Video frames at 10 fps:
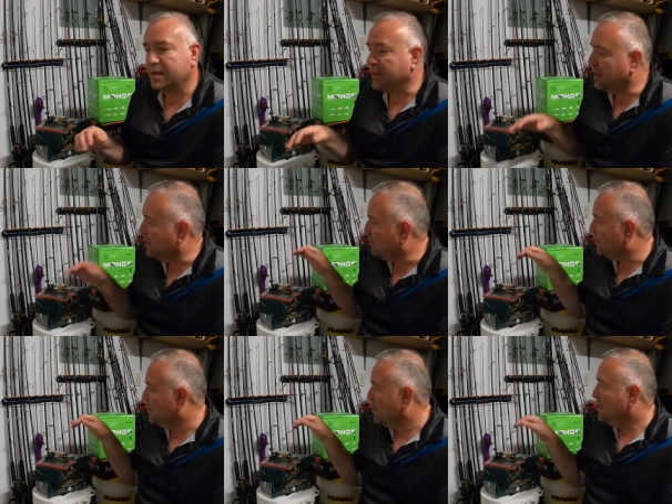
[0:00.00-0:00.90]
and
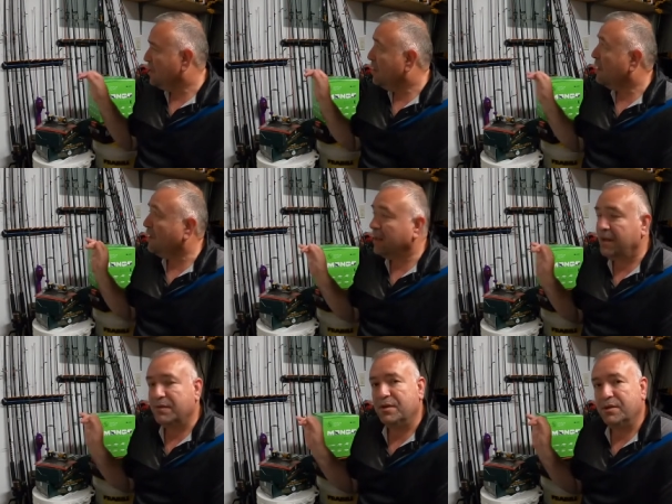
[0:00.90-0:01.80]
I'll
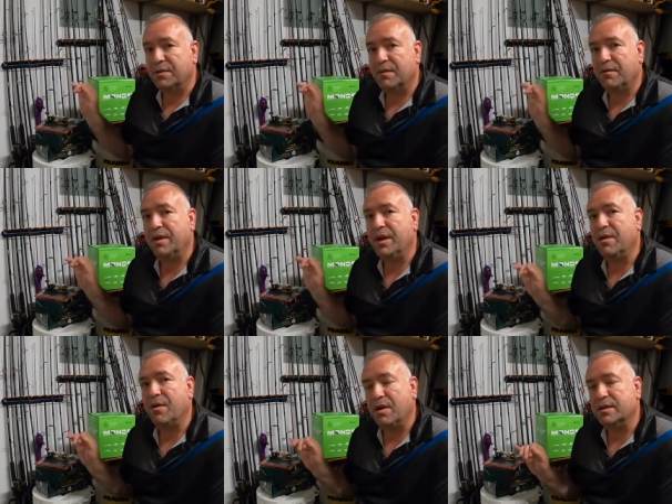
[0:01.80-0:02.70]
have to do a
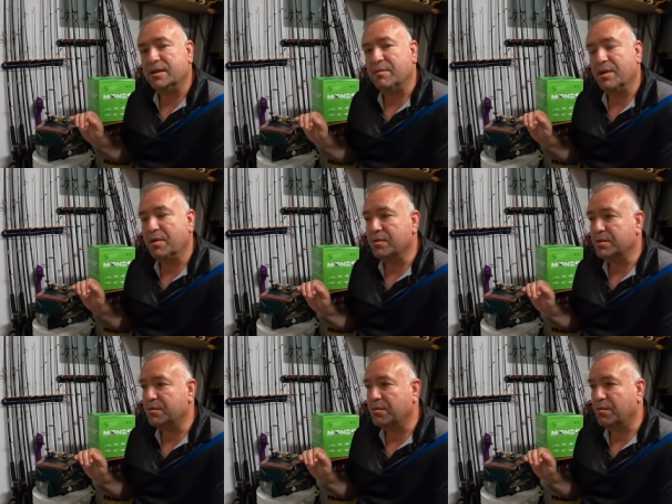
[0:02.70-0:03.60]
video on some of those